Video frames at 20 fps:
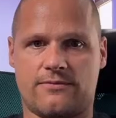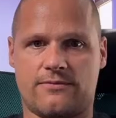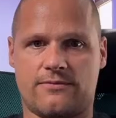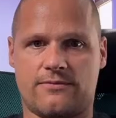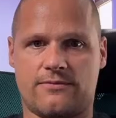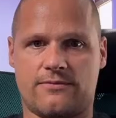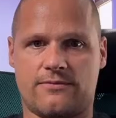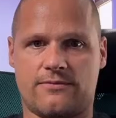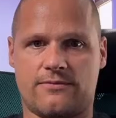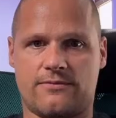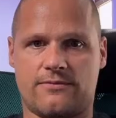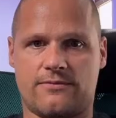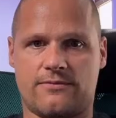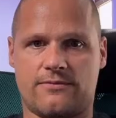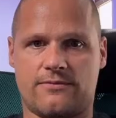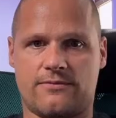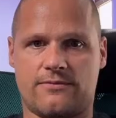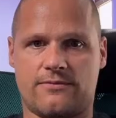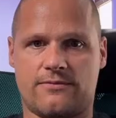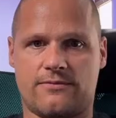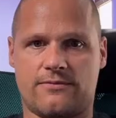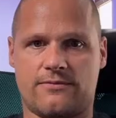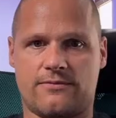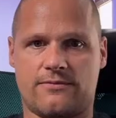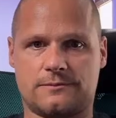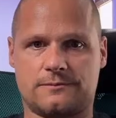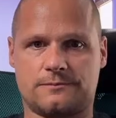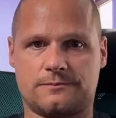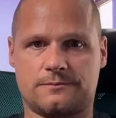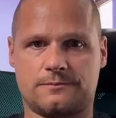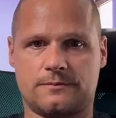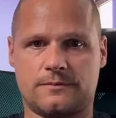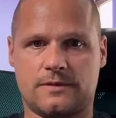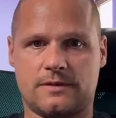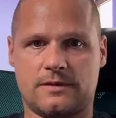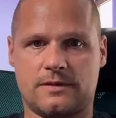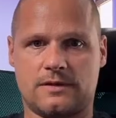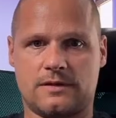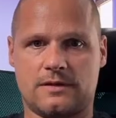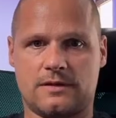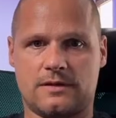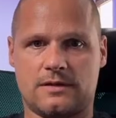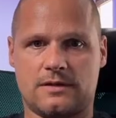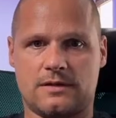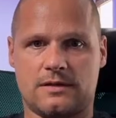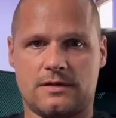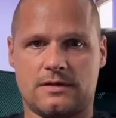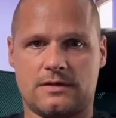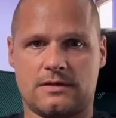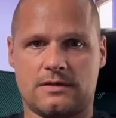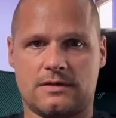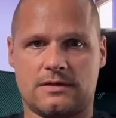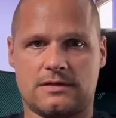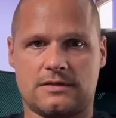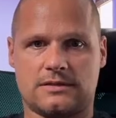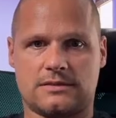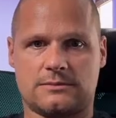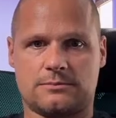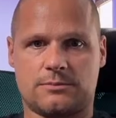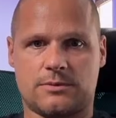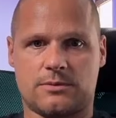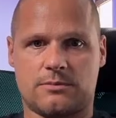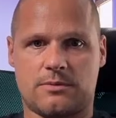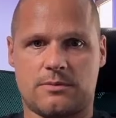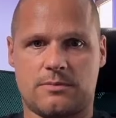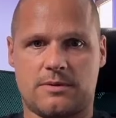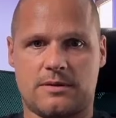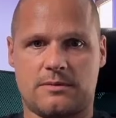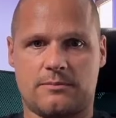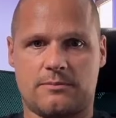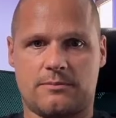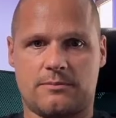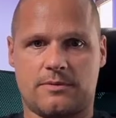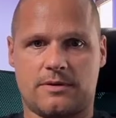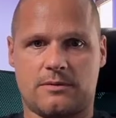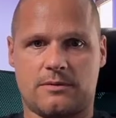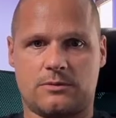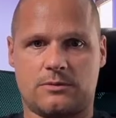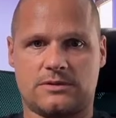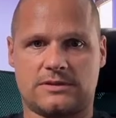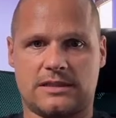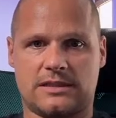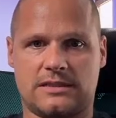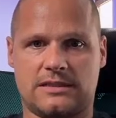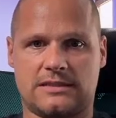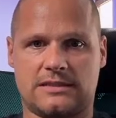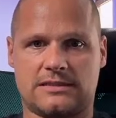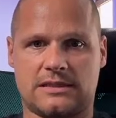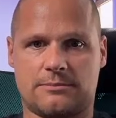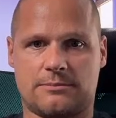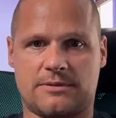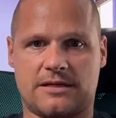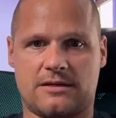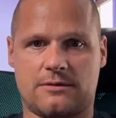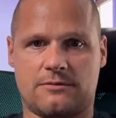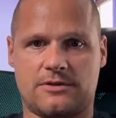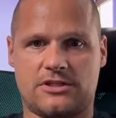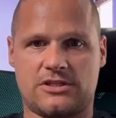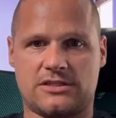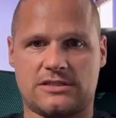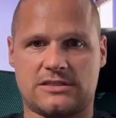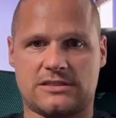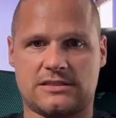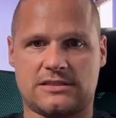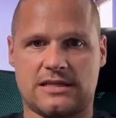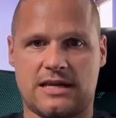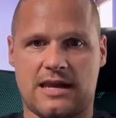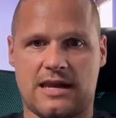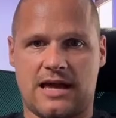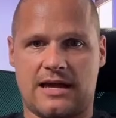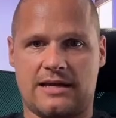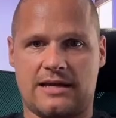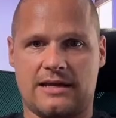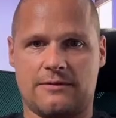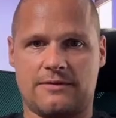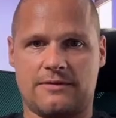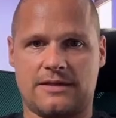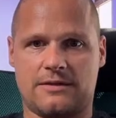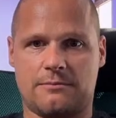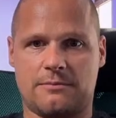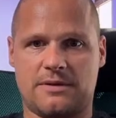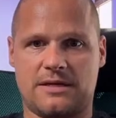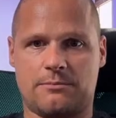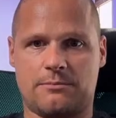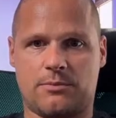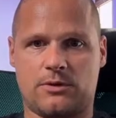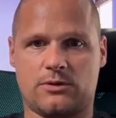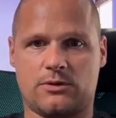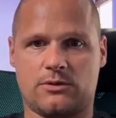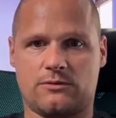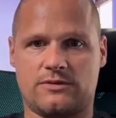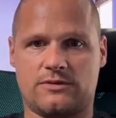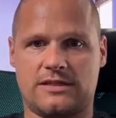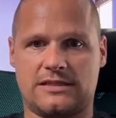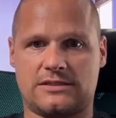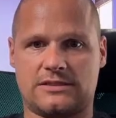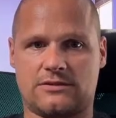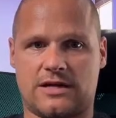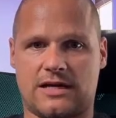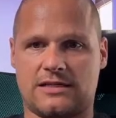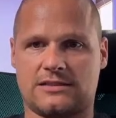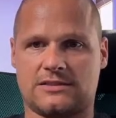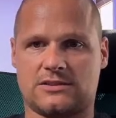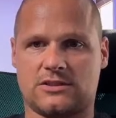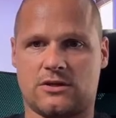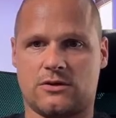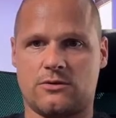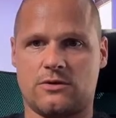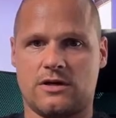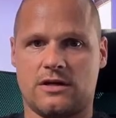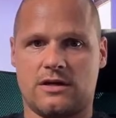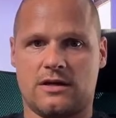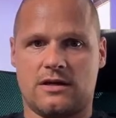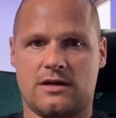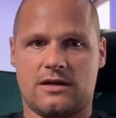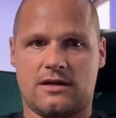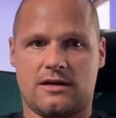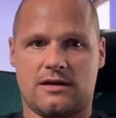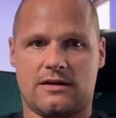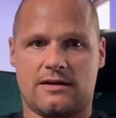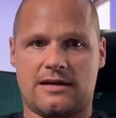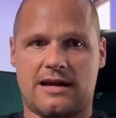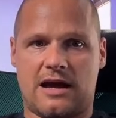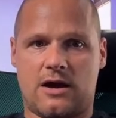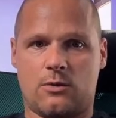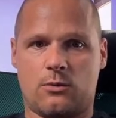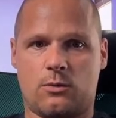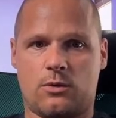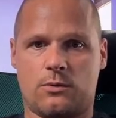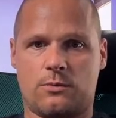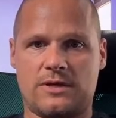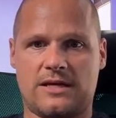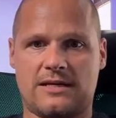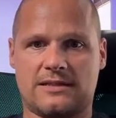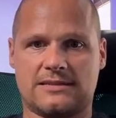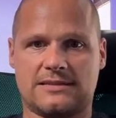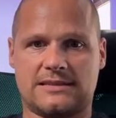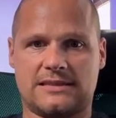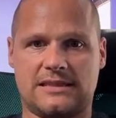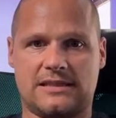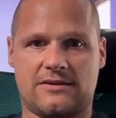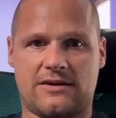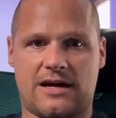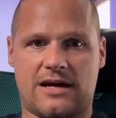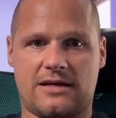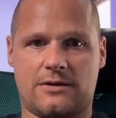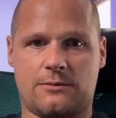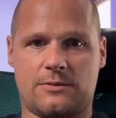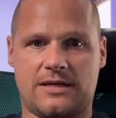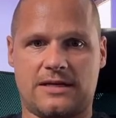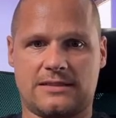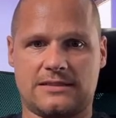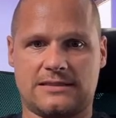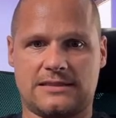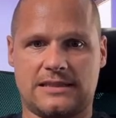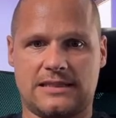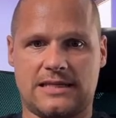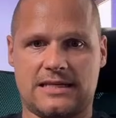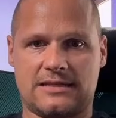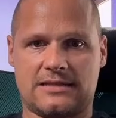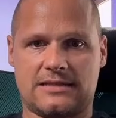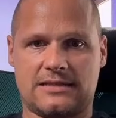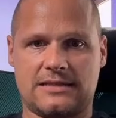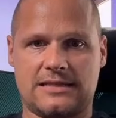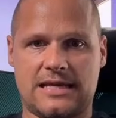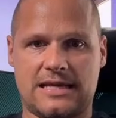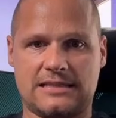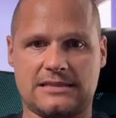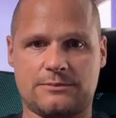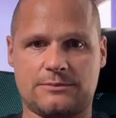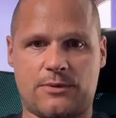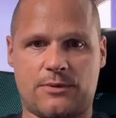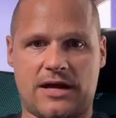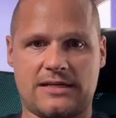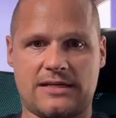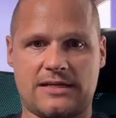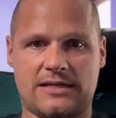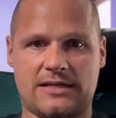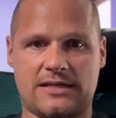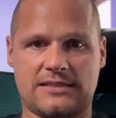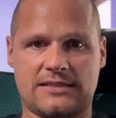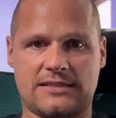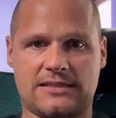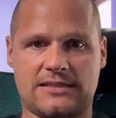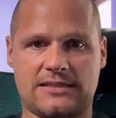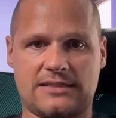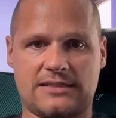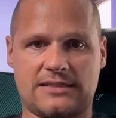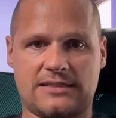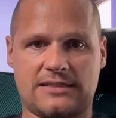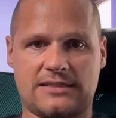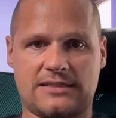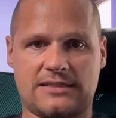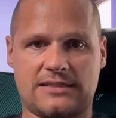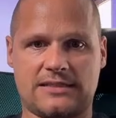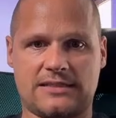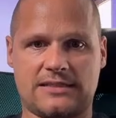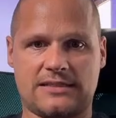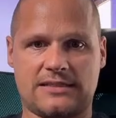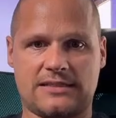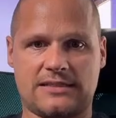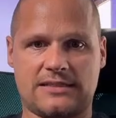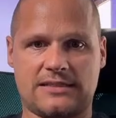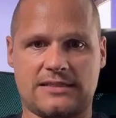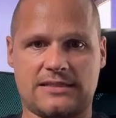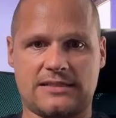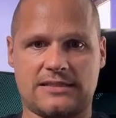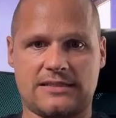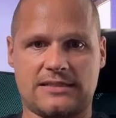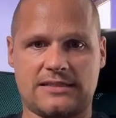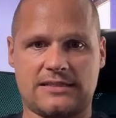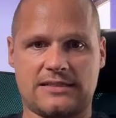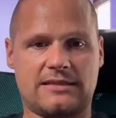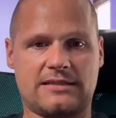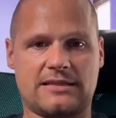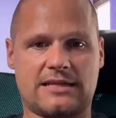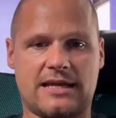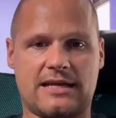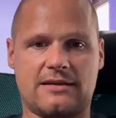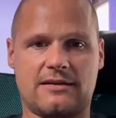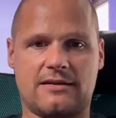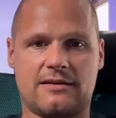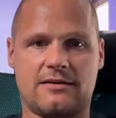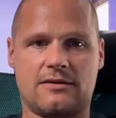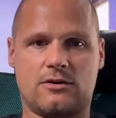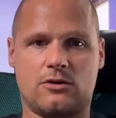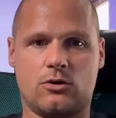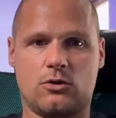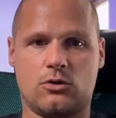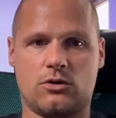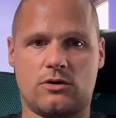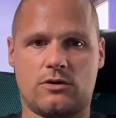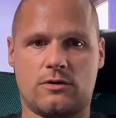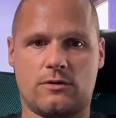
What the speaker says: we can use this, probably I would say this up candle, which is aligning with the midpoint of this, right? So Now what we can see, right? We can see that yes, price is reacting on this level, but it can look,